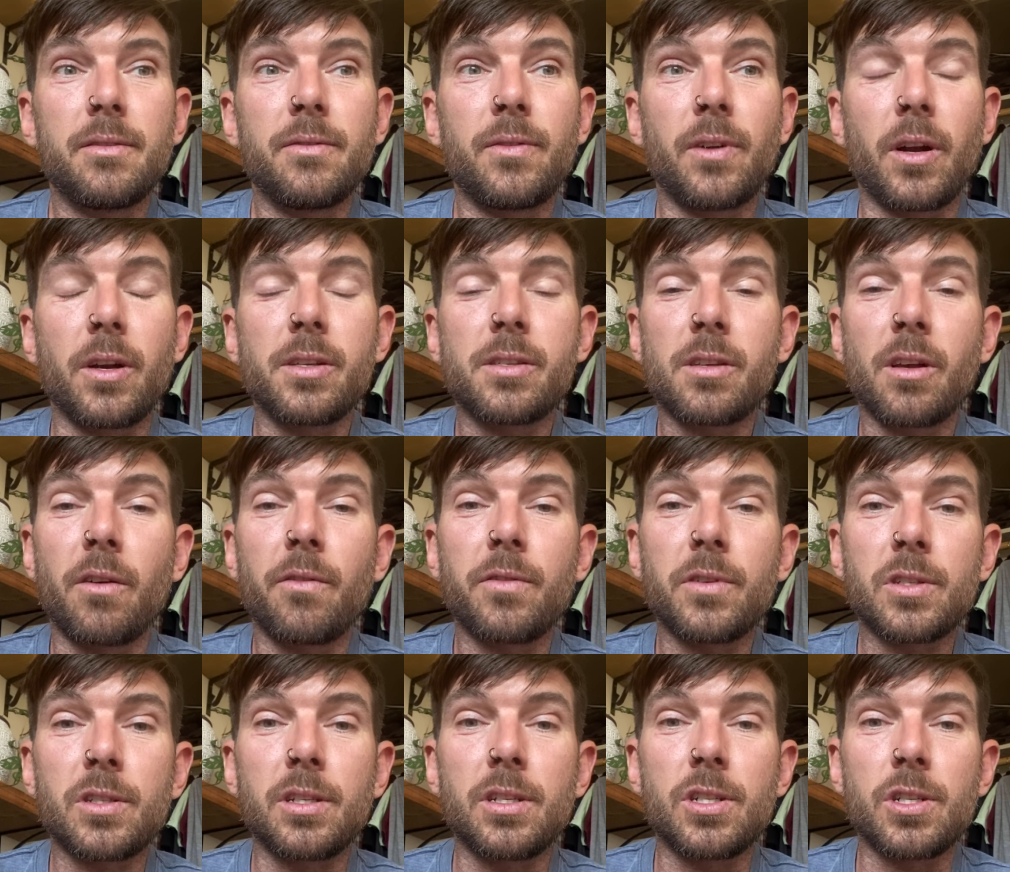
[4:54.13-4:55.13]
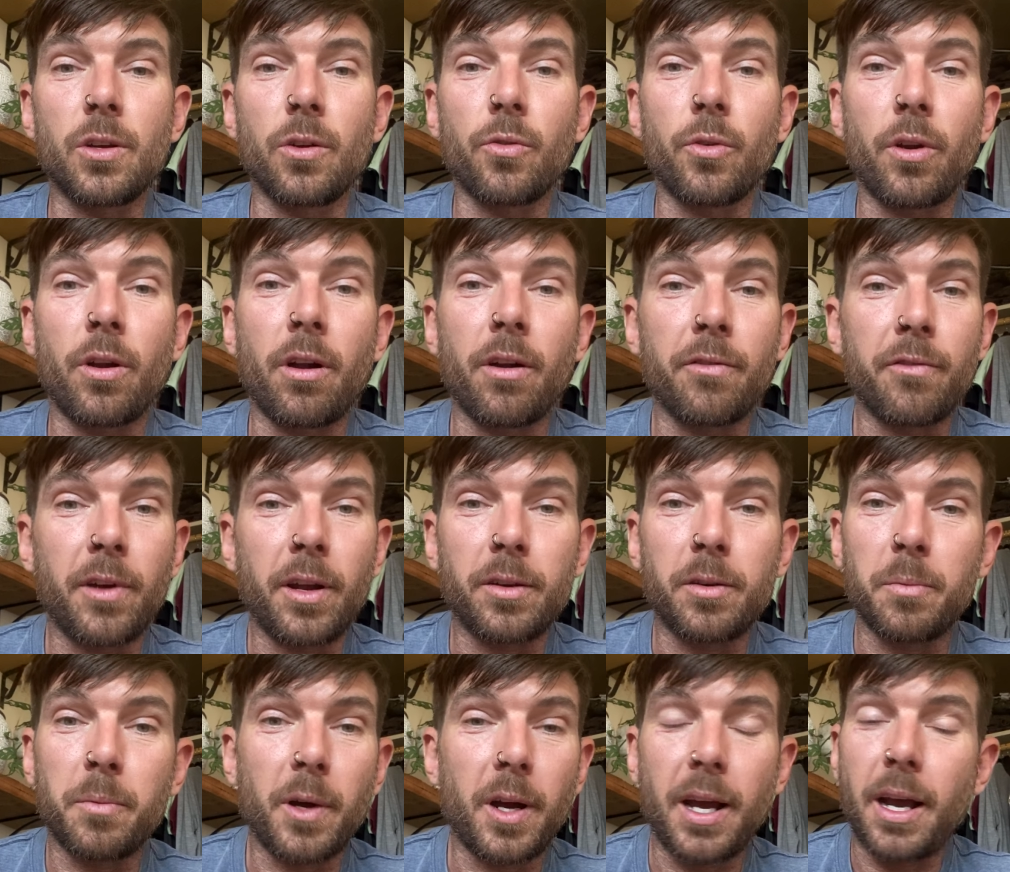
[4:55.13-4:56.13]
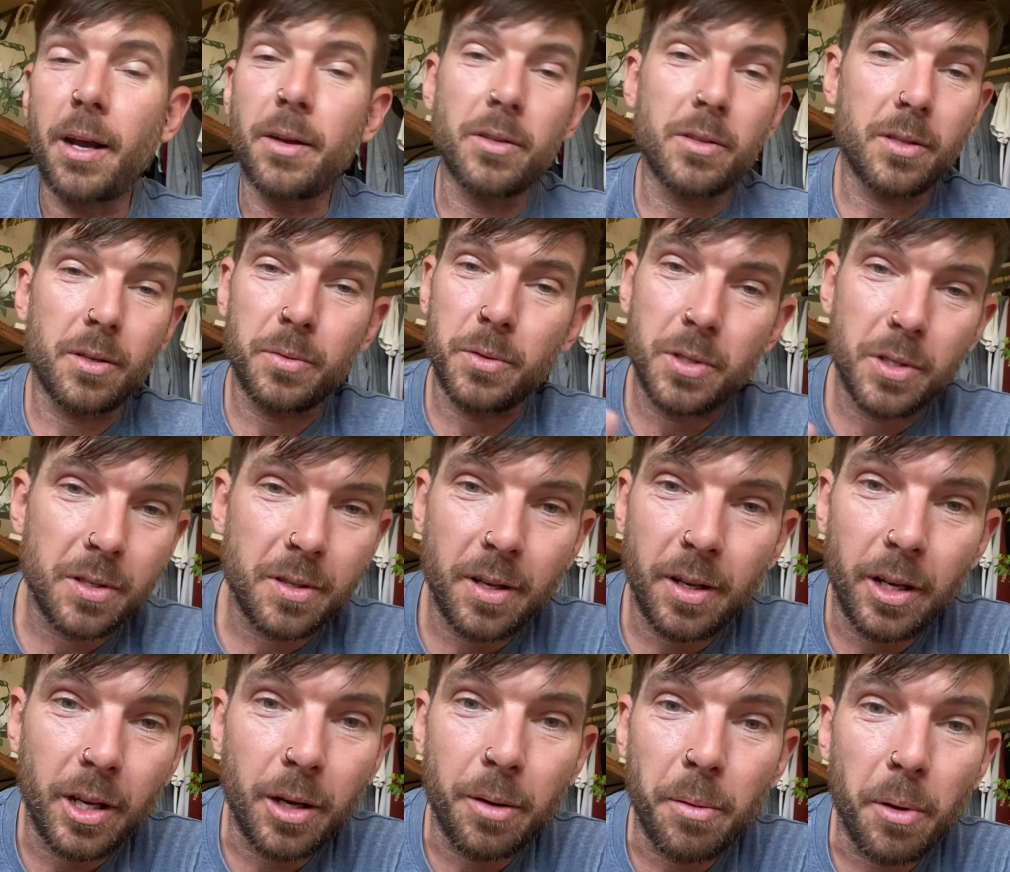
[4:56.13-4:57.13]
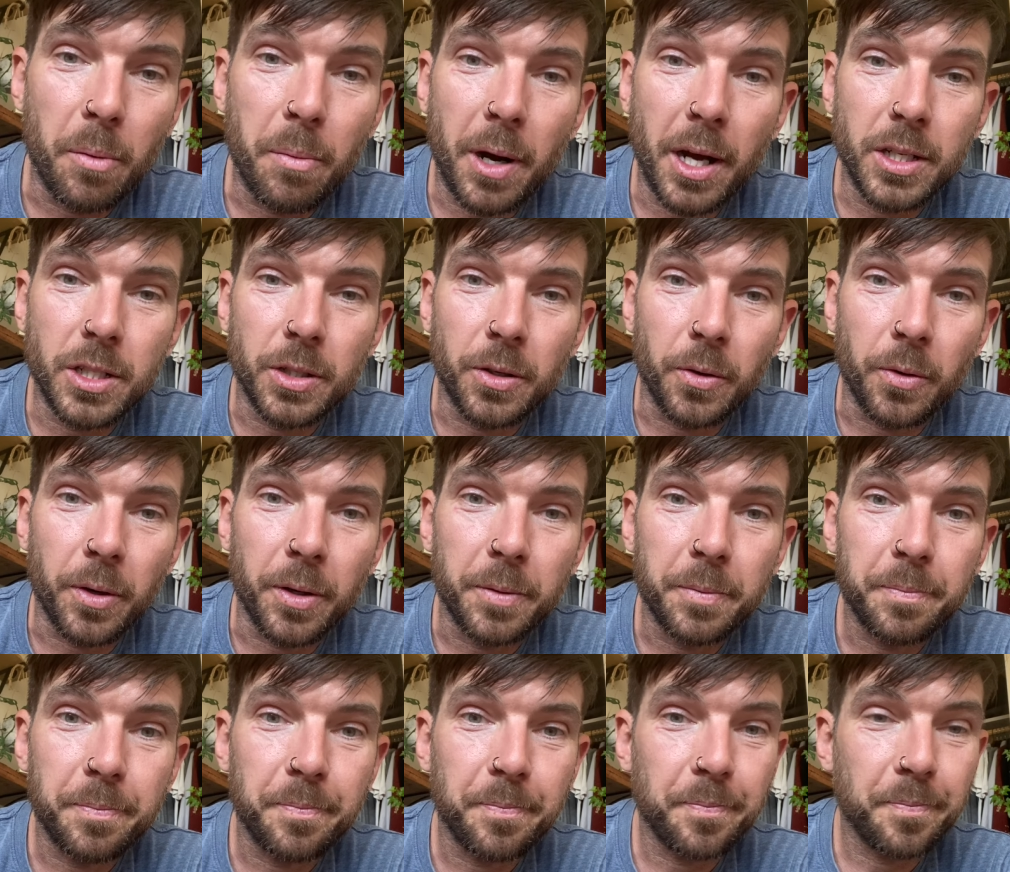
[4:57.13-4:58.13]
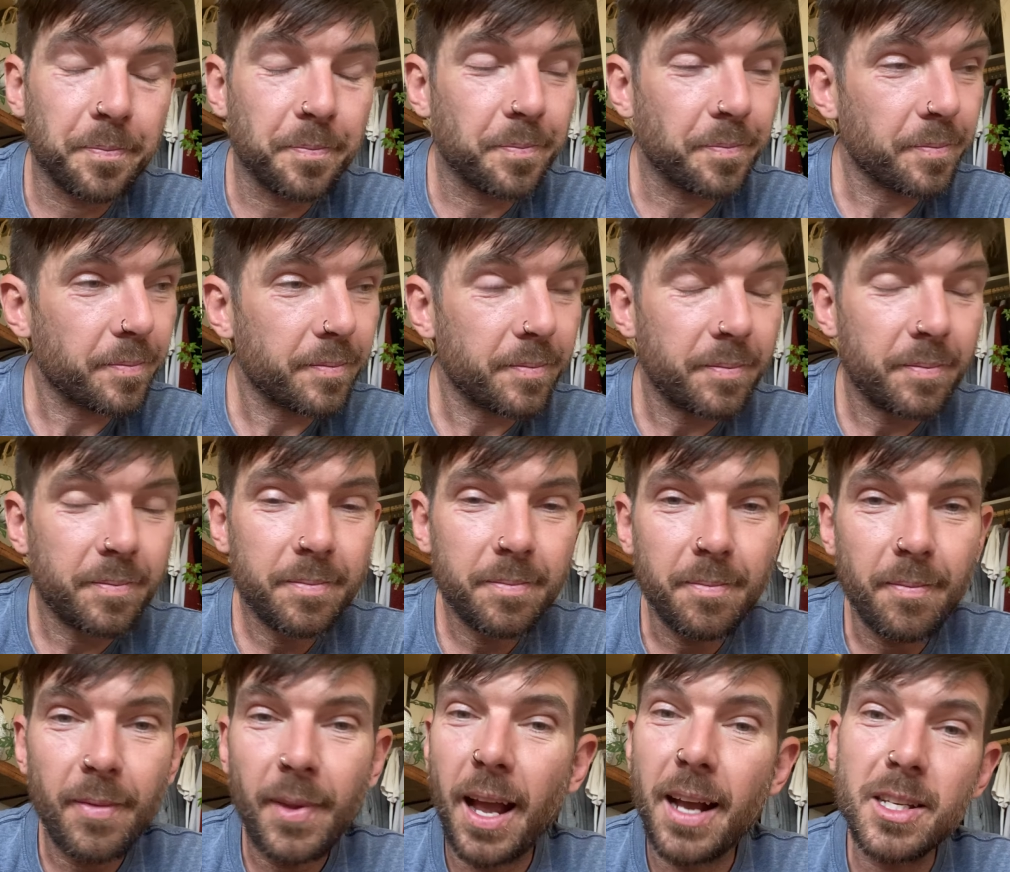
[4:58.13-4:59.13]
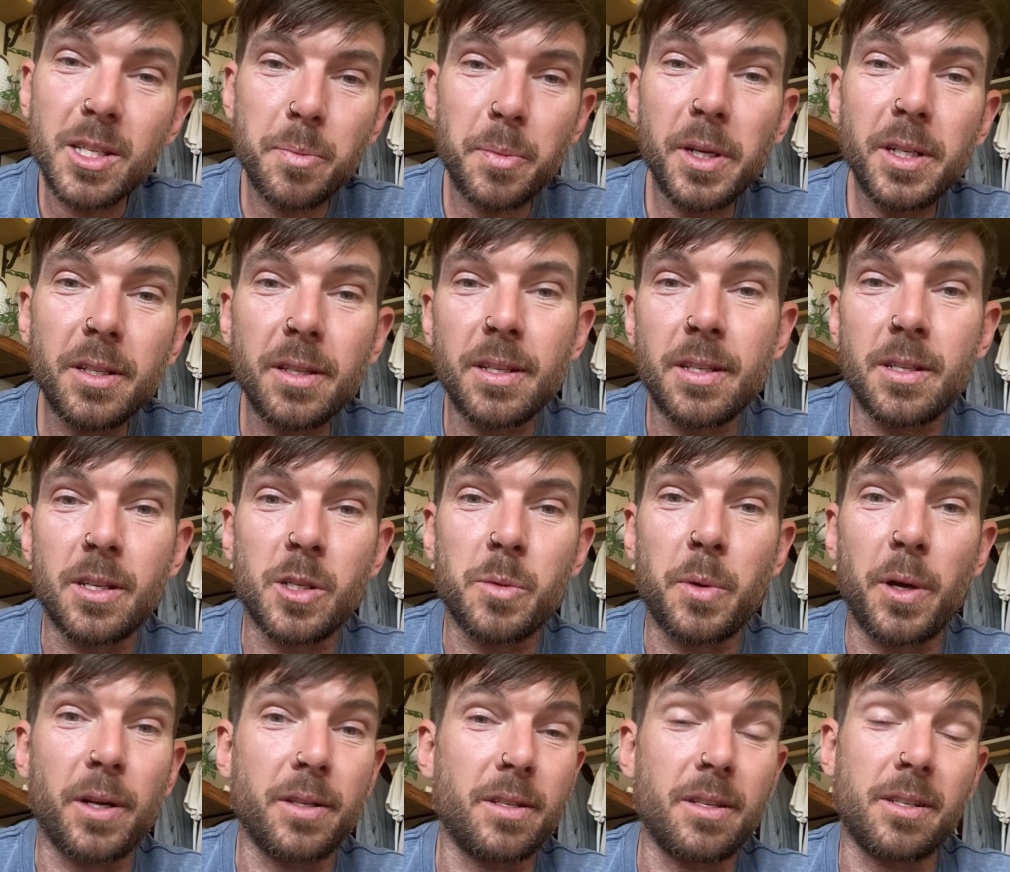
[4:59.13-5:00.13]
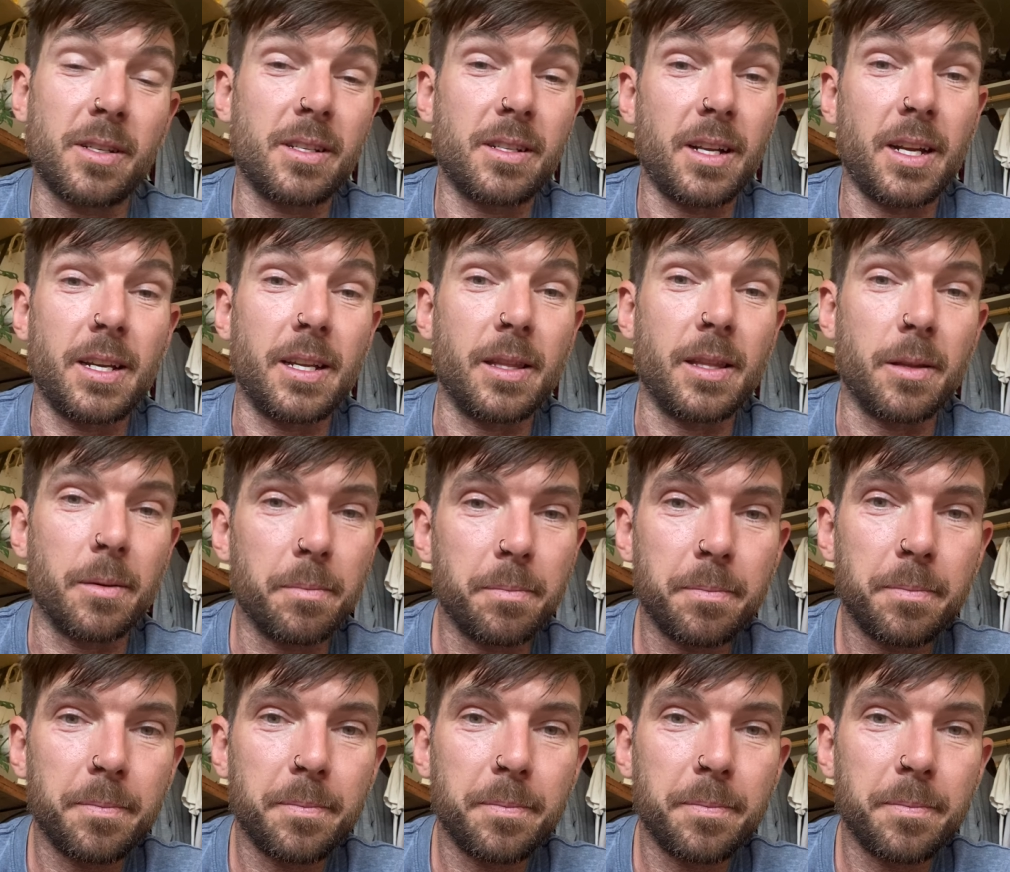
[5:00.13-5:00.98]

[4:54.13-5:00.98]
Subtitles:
very selfishly children are affected by. I was just thinking about my children. I speak to these experiences because I did them.